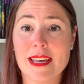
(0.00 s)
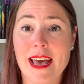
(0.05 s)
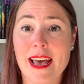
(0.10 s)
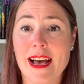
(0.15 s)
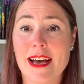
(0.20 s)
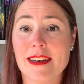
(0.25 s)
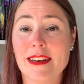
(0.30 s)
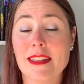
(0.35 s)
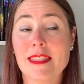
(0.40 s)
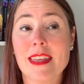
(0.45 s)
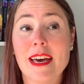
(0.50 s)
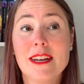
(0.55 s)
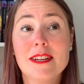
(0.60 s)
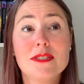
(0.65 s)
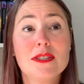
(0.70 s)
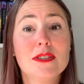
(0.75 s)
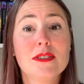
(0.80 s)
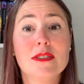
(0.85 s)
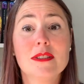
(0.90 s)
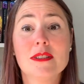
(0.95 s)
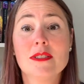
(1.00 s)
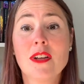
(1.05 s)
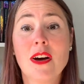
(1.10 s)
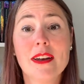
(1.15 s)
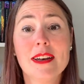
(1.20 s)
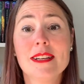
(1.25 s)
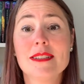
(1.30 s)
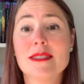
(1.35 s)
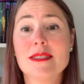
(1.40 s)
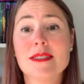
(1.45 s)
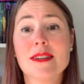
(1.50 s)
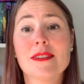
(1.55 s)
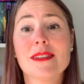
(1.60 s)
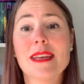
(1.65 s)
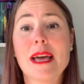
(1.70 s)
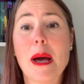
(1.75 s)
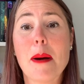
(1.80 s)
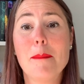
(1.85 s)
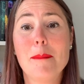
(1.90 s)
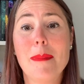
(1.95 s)
And that is not necessarily
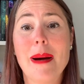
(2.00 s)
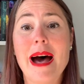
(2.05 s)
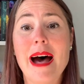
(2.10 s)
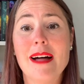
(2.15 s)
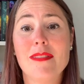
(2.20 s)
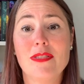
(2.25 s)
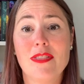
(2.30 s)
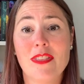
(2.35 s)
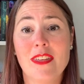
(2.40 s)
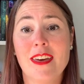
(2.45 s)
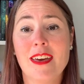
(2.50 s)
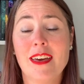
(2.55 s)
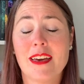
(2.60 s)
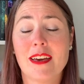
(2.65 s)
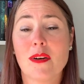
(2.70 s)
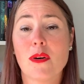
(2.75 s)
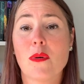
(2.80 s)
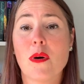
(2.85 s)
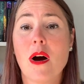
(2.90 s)
a bad thing.